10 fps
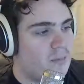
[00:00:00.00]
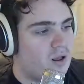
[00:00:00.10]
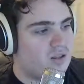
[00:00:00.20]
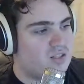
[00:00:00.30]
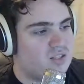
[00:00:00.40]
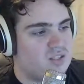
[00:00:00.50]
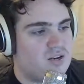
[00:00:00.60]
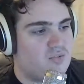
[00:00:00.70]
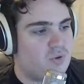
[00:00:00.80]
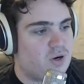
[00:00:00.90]
Melon,
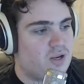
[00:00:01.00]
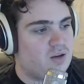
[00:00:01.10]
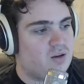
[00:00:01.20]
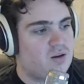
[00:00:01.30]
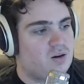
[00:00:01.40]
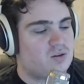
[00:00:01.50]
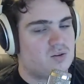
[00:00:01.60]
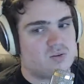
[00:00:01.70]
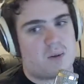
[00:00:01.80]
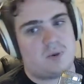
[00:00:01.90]
Z Freak
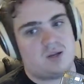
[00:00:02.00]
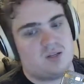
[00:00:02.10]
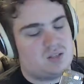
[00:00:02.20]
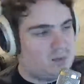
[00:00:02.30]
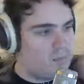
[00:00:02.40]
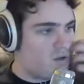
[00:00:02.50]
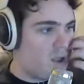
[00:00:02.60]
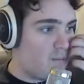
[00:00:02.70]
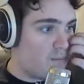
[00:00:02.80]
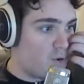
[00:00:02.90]
dropping in Demon
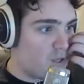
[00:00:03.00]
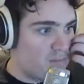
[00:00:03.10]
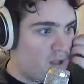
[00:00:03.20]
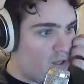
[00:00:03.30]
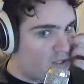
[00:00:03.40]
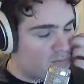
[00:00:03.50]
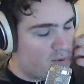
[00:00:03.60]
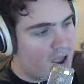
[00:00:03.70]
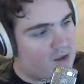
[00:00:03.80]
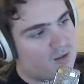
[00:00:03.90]
and putting Melons
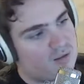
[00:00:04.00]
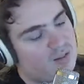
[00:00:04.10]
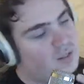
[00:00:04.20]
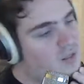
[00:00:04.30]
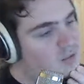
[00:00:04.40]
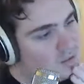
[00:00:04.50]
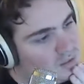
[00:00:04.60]
back, like,